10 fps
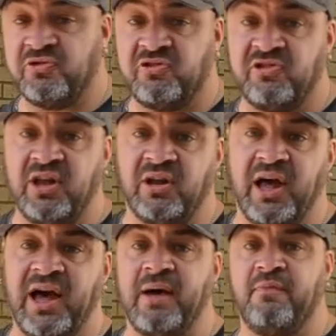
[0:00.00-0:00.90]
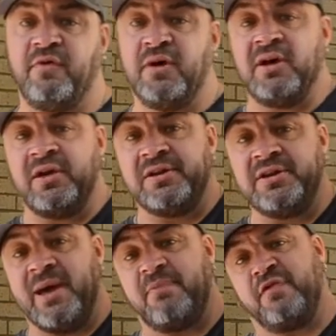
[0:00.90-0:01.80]
to still have
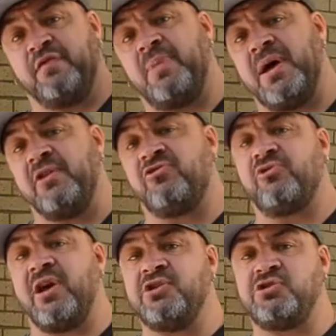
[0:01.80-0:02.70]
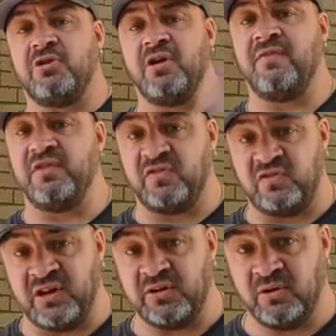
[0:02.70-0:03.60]
depth of penetration of your
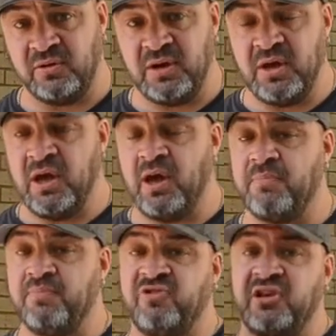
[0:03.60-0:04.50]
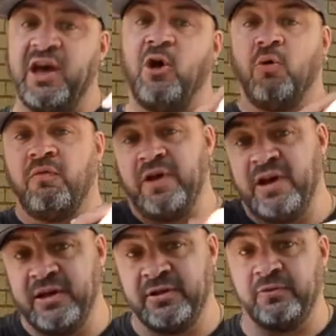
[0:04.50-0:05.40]
signal to get over
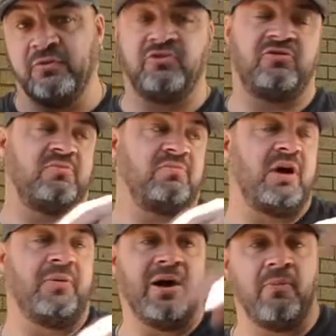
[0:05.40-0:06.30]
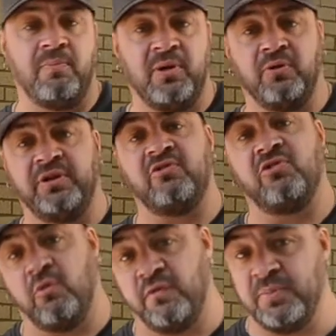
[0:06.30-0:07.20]
hills, around
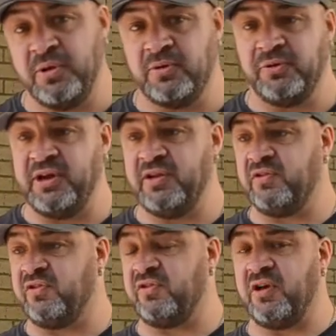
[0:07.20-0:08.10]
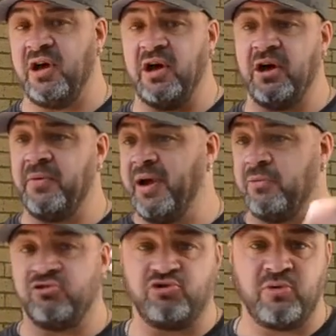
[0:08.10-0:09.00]
buildings, over buildings,
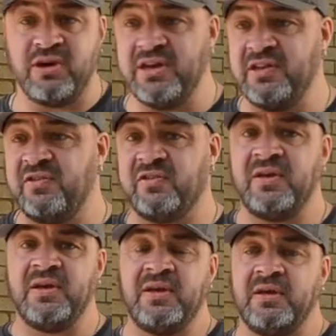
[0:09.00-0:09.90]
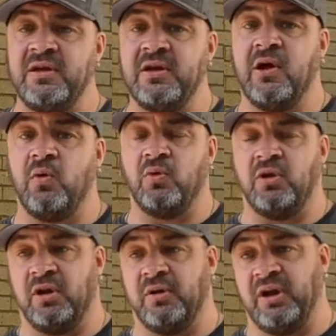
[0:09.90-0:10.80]
around trees. You know,
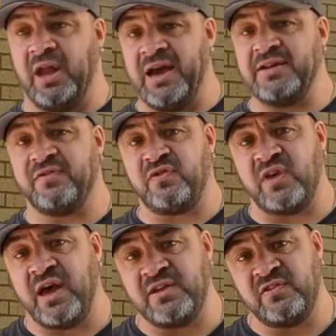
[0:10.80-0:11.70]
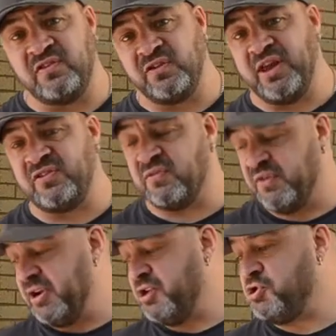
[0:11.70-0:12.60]
line of sight is less of
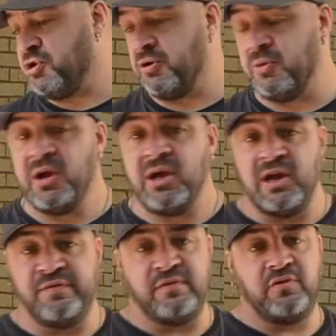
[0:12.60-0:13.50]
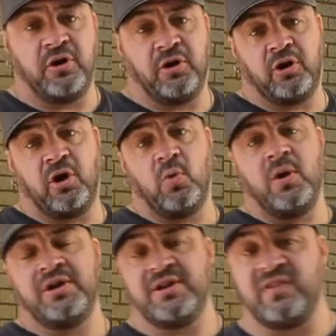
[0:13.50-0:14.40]
an issue if you've got a
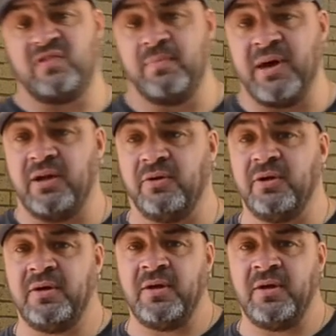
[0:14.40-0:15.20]
low decibel